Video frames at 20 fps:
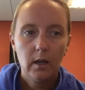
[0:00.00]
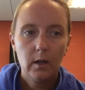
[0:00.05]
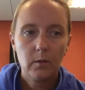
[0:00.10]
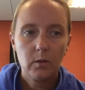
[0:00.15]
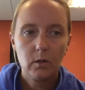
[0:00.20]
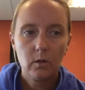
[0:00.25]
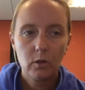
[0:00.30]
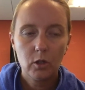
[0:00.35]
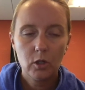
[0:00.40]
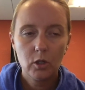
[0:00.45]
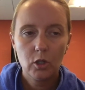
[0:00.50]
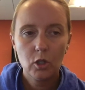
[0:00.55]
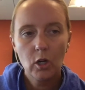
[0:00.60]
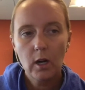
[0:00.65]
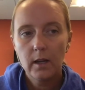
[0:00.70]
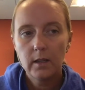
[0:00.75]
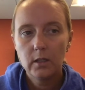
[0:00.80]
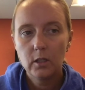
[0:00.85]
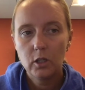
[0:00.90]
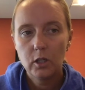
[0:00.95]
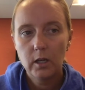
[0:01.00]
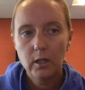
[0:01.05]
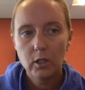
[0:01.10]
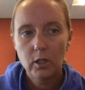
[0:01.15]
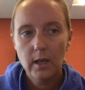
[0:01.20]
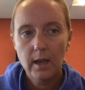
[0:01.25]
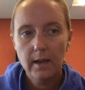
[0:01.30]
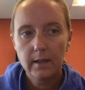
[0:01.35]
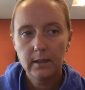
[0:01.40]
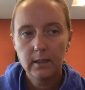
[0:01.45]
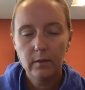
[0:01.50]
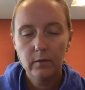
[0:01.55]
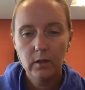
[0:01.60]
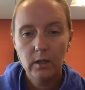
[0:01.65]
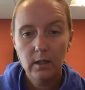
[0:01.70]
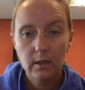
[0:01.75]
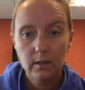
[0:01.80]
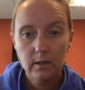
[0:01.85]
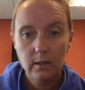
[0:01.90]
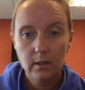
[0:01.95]
So I just tried to change the
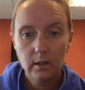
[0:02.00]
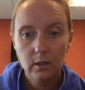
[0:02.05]
activities in